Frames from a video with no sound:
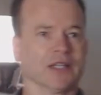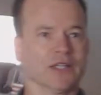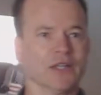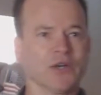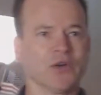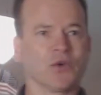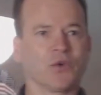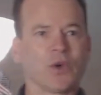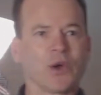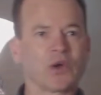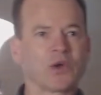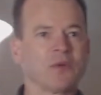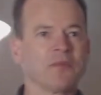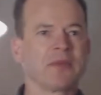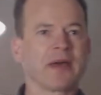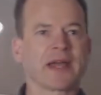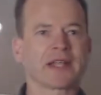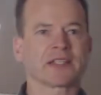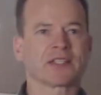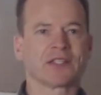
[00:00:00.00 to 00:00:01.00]
Hello,
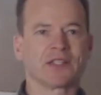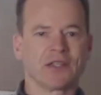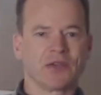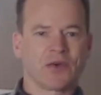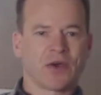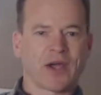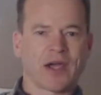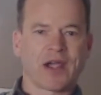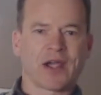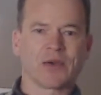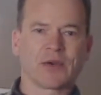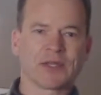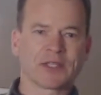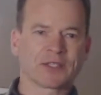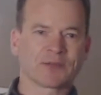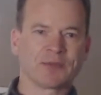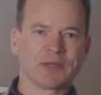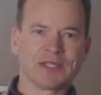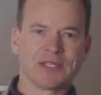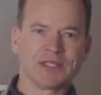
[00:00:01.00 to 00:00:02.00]
welcome back to the Ohio
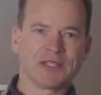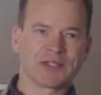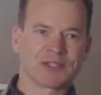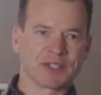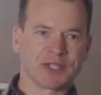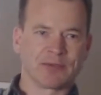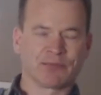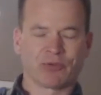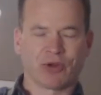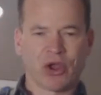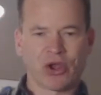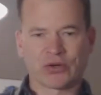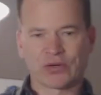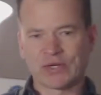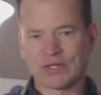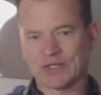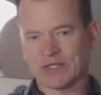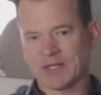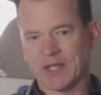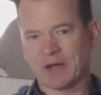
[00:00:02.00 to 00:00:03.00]
SBDC
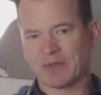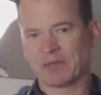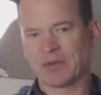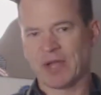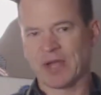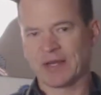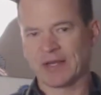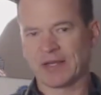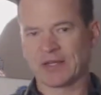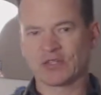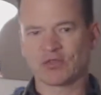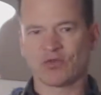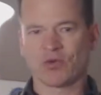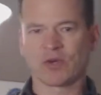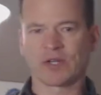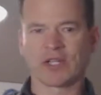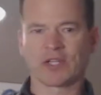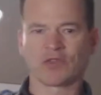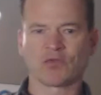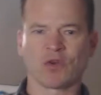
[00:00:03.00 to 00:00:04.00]
Progress Not Panic
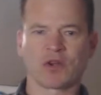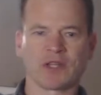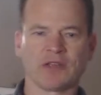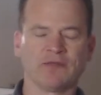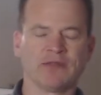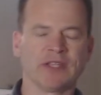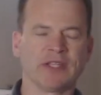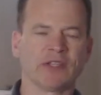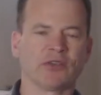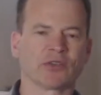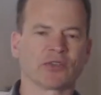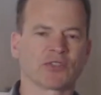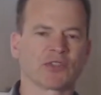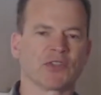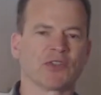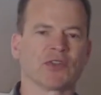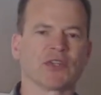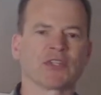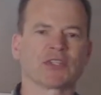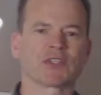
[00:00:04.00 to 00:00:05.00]
2020 video
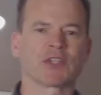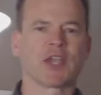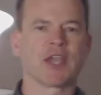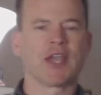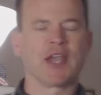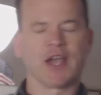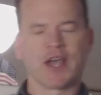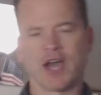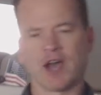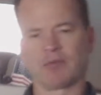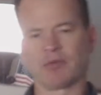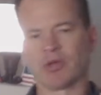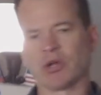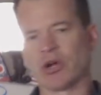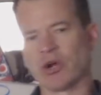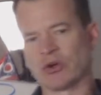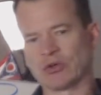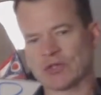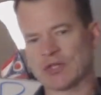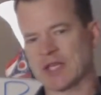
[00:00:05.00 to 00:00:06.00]
series. I'm
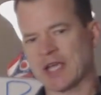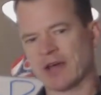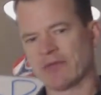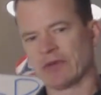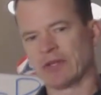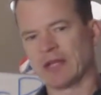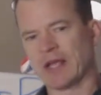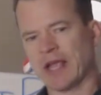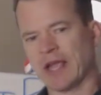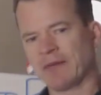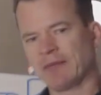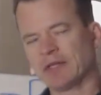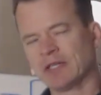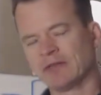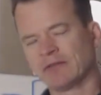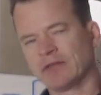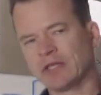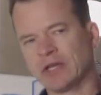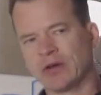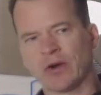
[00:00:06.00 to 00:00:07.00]
your host Kevin Hammond
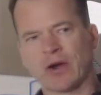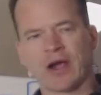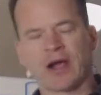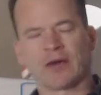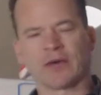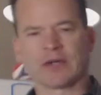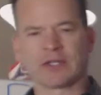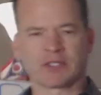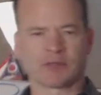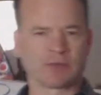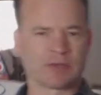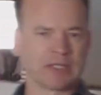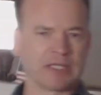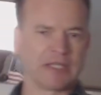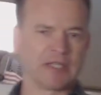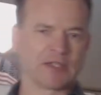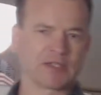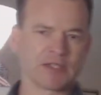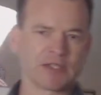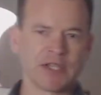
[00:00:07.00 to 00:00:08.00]
of the Ohio
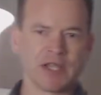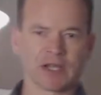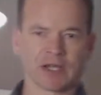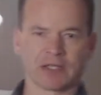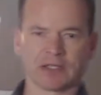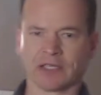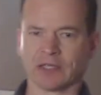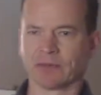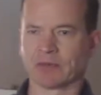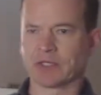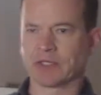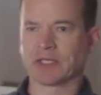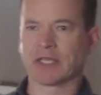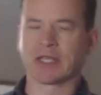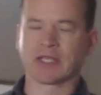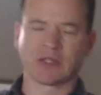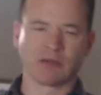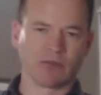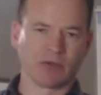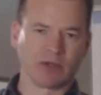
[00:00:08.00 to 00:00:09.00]
SBDC at Columbus
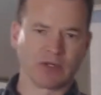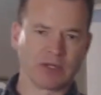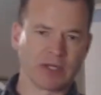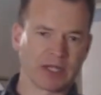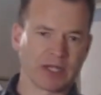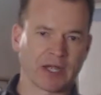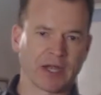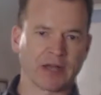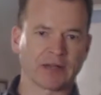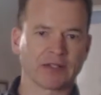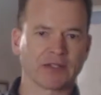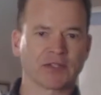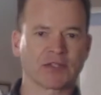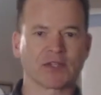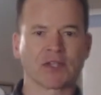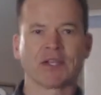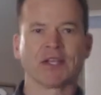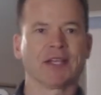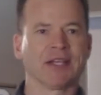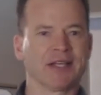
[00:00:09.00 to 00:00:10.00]
State Community
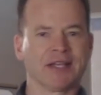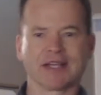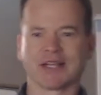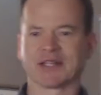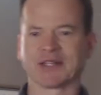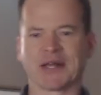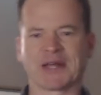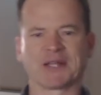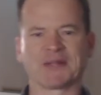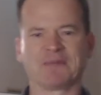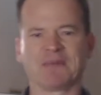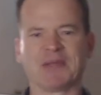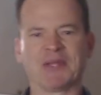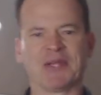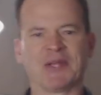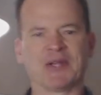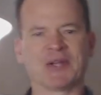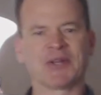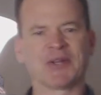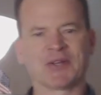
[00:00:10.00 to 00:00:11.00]
College. Glad to be
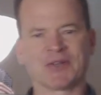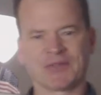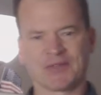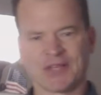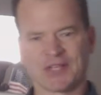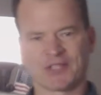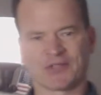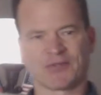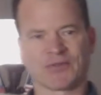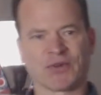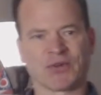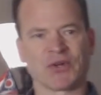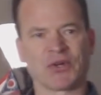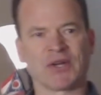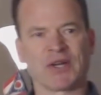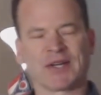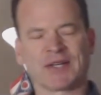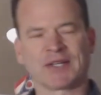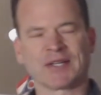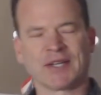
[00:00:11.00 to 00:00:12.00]
here. Thanks
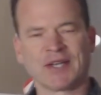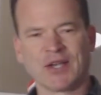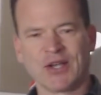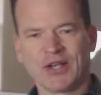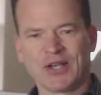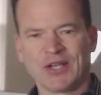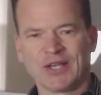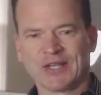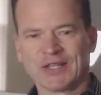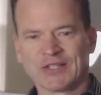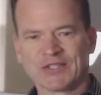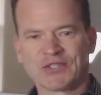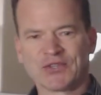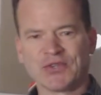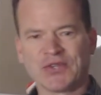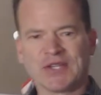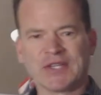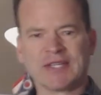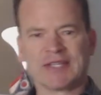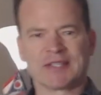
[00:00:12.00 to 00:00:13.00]
for
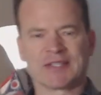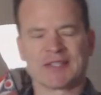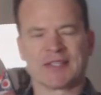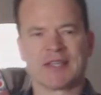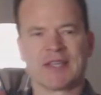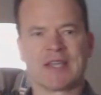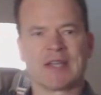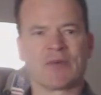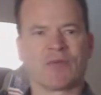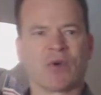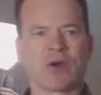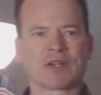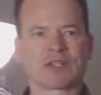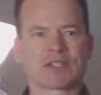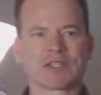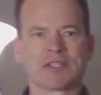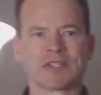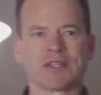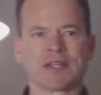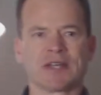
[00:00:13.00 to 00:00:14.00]
tuning in today and
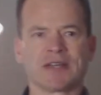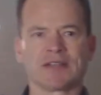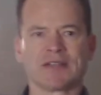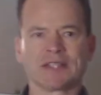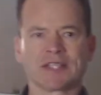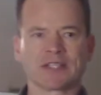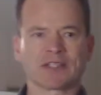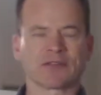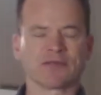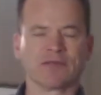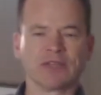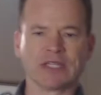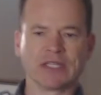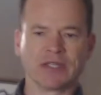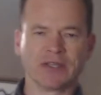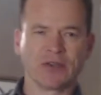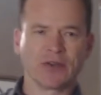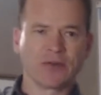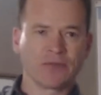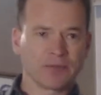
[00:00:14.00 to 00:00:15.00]
watching this
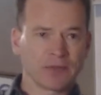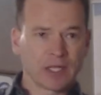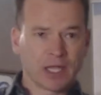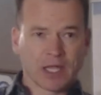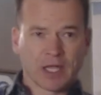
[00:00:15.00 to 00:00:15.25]
video.